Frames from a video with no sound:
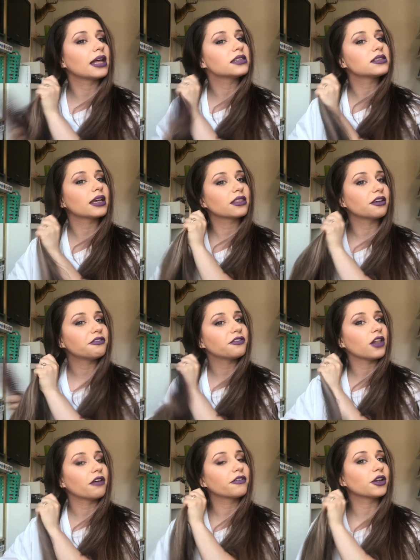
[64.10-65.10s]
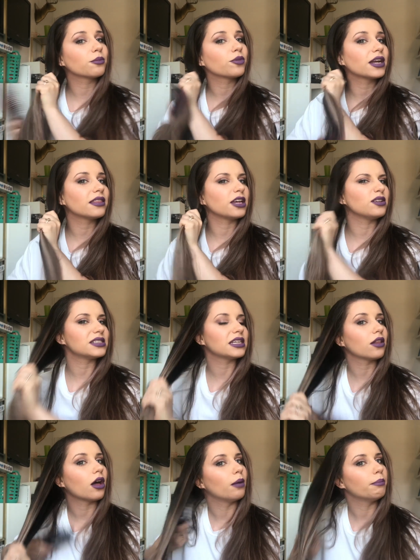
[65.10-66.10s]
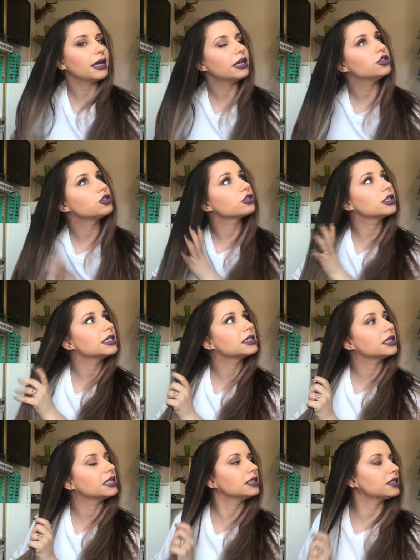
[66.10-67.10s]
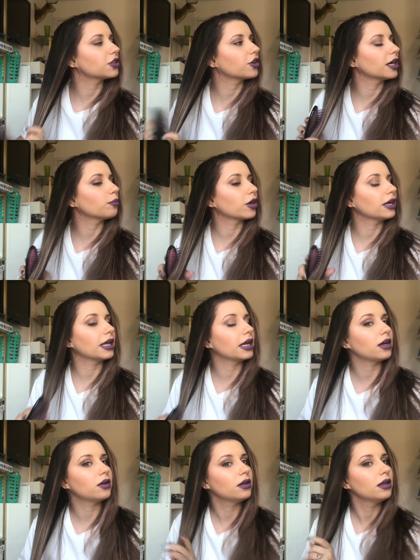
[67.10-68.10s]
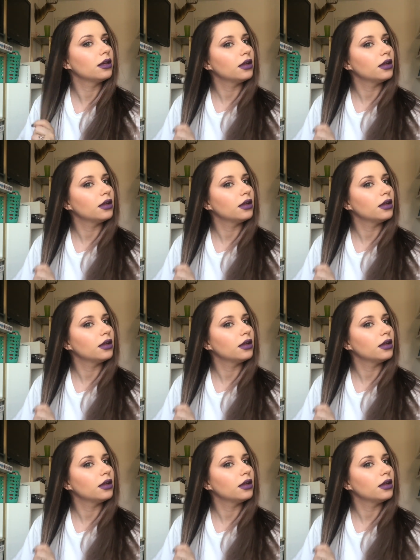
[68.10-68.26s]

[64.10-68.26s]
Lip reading: that's like the fluffier braid that you see a lot on Pinterest and Instagram right now.